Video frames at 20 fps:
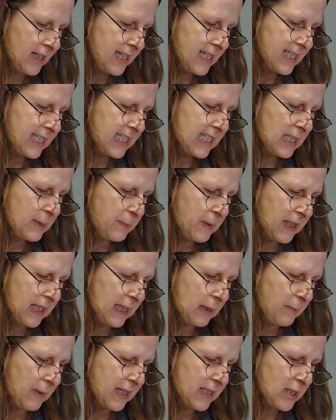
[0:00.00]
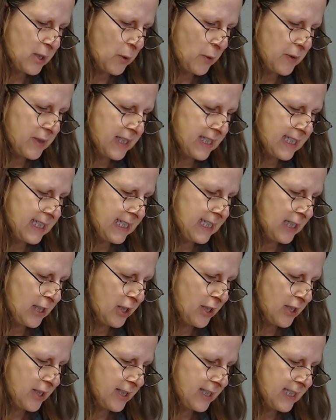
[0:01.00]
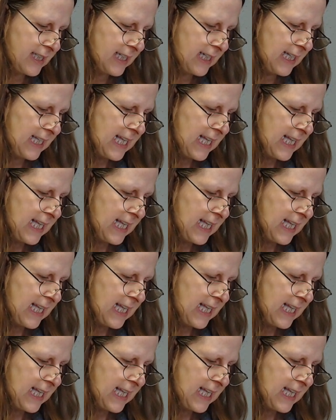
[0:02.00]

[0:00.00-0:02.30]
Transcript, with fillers: spilling my soul to tears.